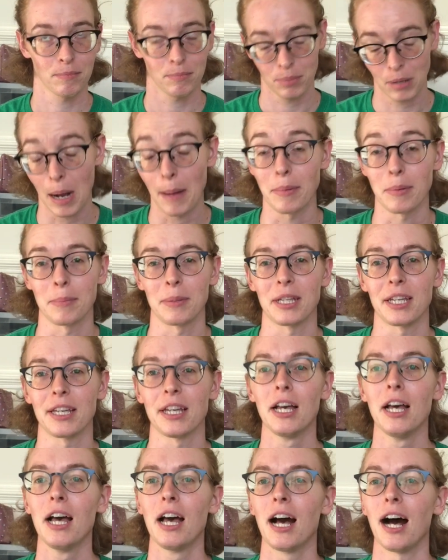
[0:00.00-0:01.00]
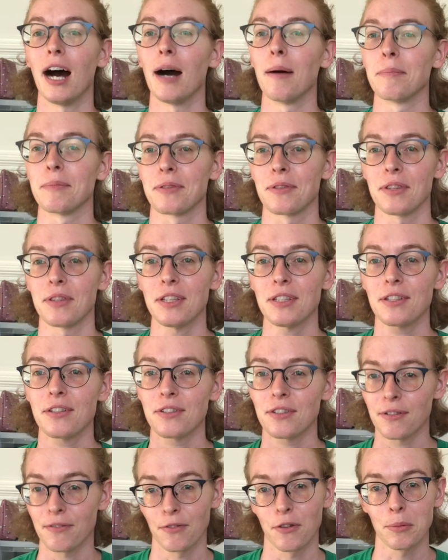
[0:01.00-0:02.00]
Probably. So this is
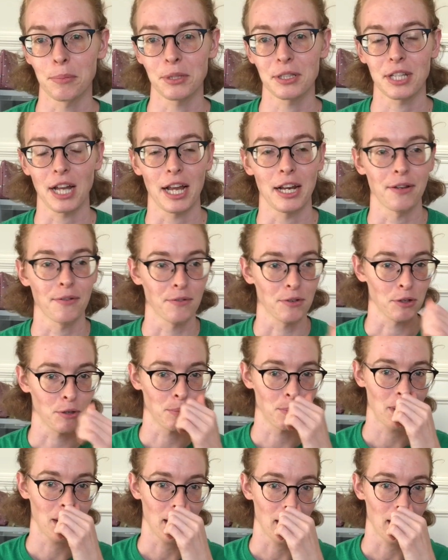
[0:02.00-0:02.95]
the formal dining room,